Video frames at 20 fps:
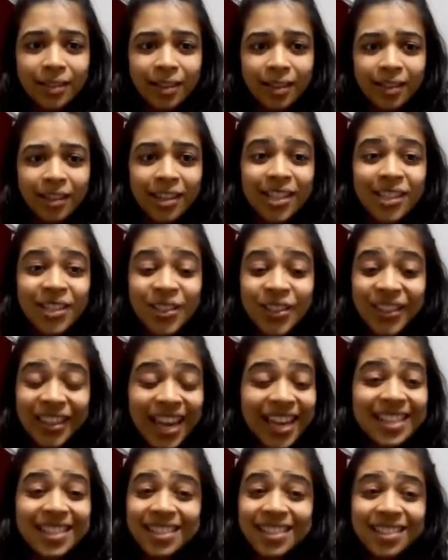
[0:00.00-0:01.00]
So
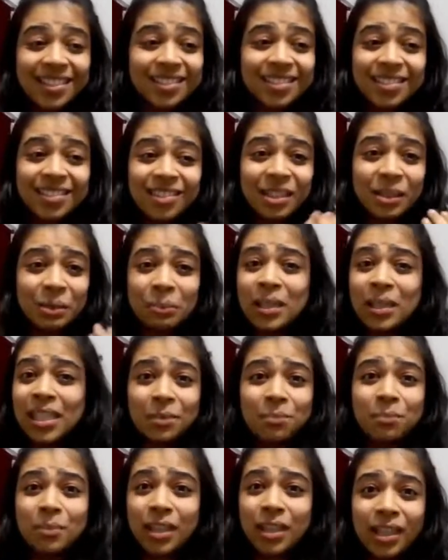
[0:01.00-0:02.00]
that is a
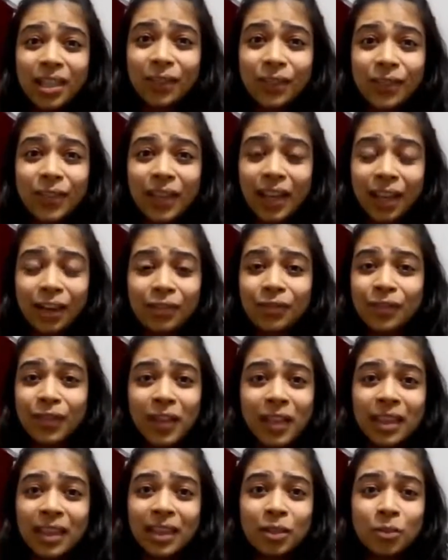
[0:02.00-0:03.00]
limiting belief that I
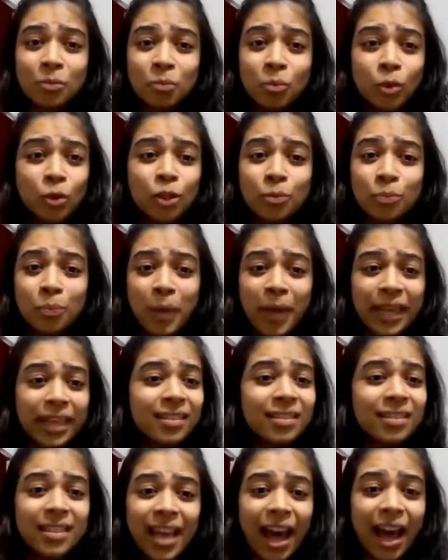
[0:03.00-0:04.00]
feel that most
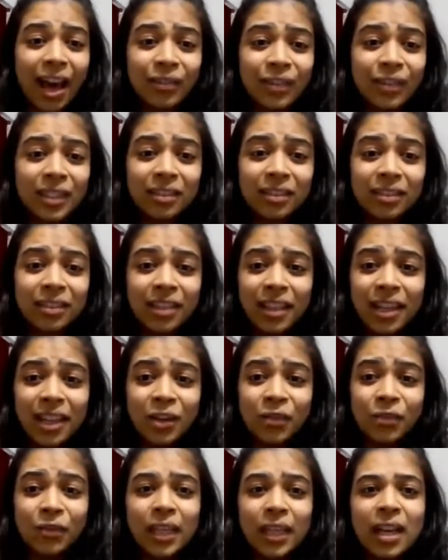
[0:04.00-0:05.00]
parents have, and
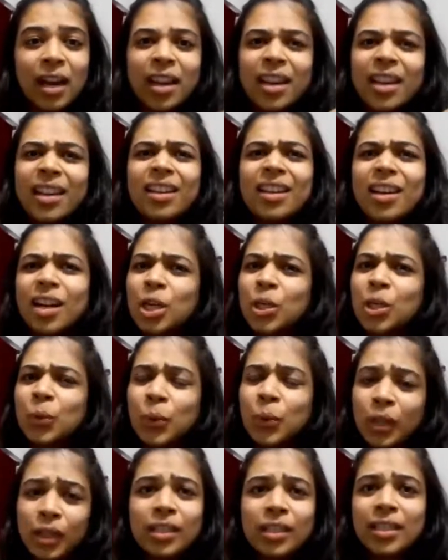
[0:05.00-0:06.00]
we
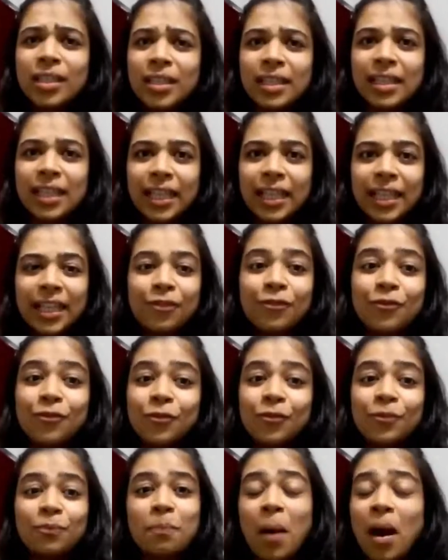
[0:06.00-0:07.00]
inadvertently
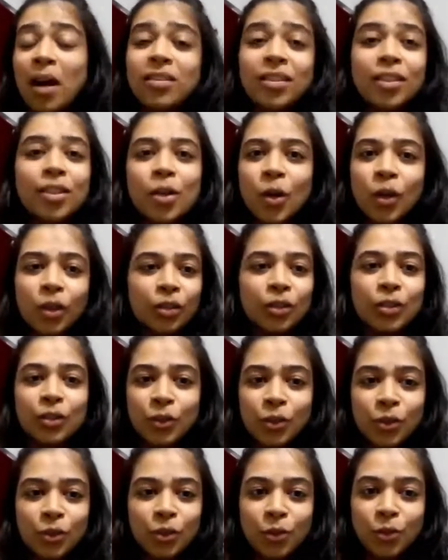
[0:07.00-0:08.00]
pass it
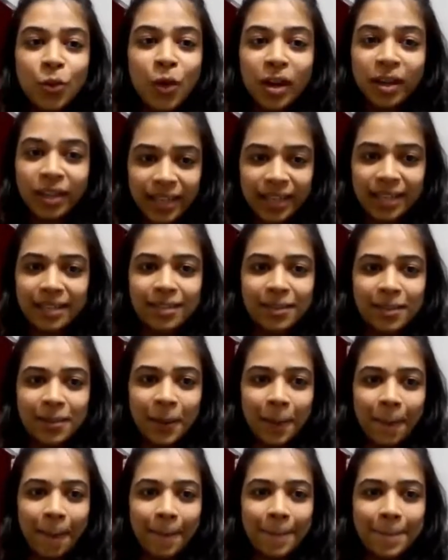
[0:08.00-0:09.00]
on to our kids.
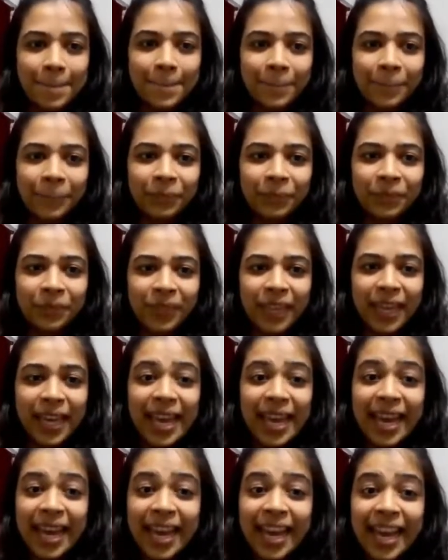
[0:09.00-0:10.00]

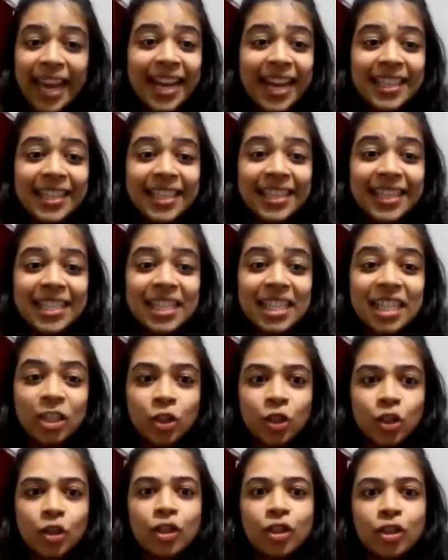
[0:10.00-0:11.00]
Eighth is,
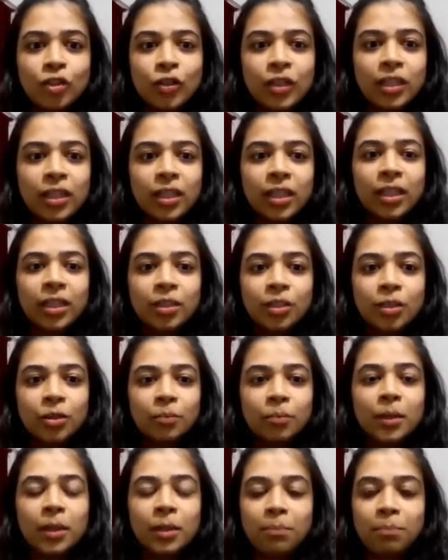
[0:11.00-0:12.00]
children need to
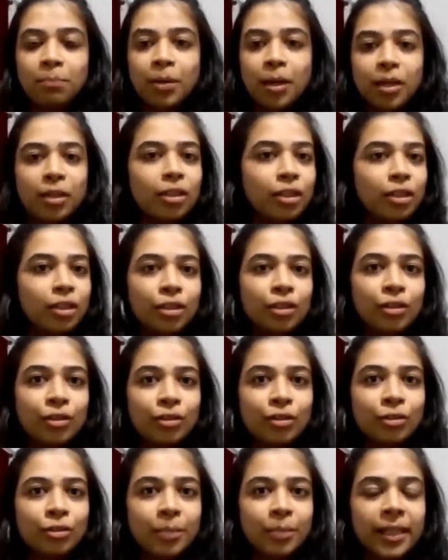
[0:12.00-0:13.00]
be punished
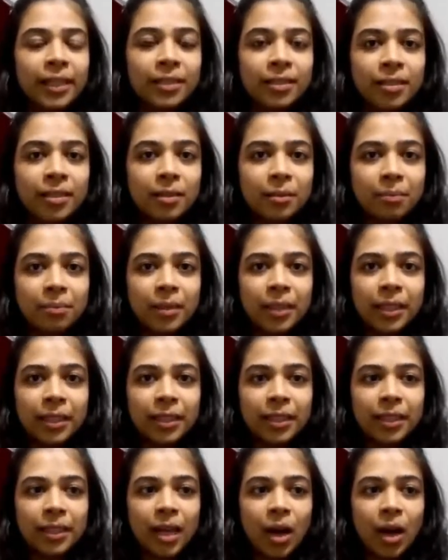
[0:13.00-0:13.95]
to be disciplined.